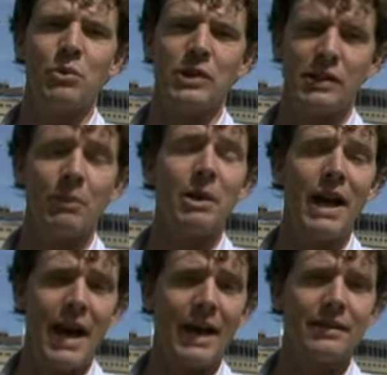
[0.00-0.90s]
When
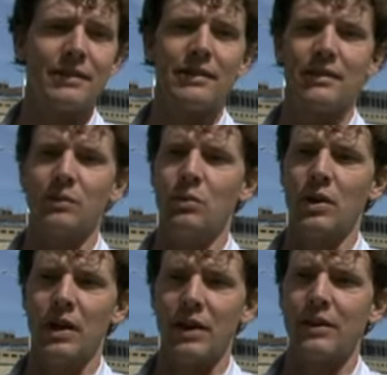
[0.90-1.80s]
someone asks,
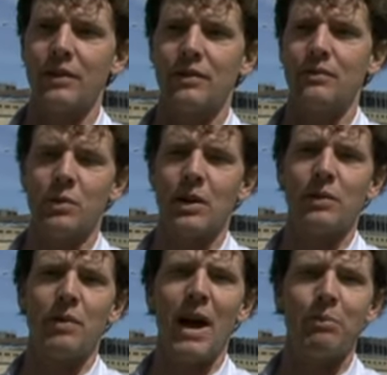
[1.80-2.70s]
where are the
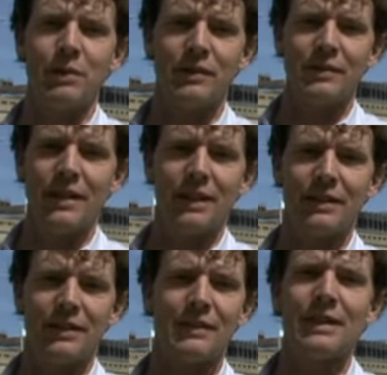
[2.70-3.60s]
rapids
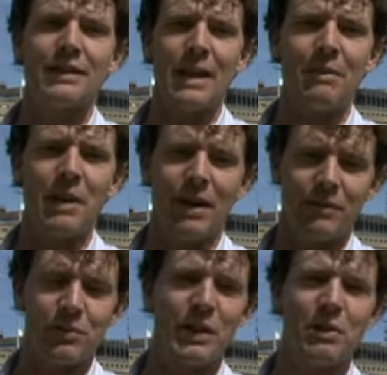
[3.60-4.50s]
that the city's named
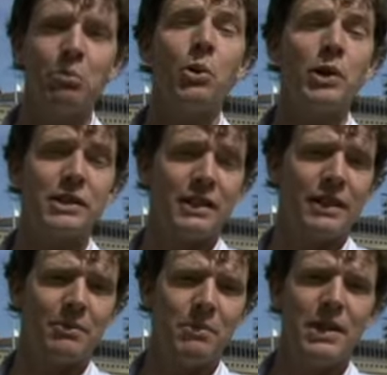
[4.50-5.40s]
after, we can point to
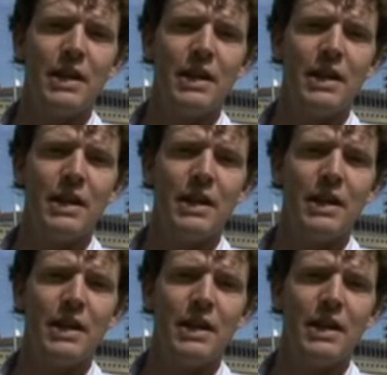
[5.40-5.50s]
them.